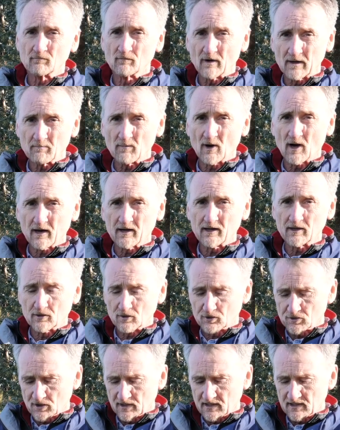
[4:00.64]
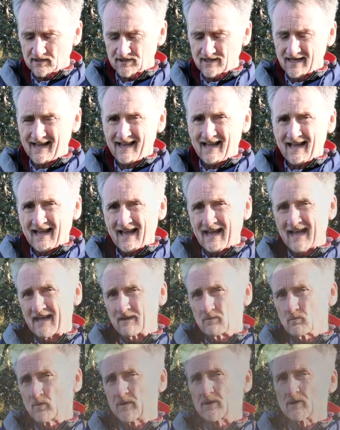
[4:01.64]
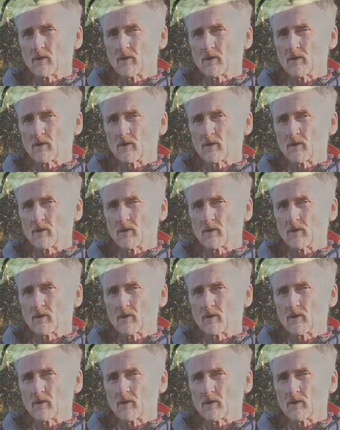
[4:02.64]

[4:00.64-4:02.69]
ring barking the trees. And we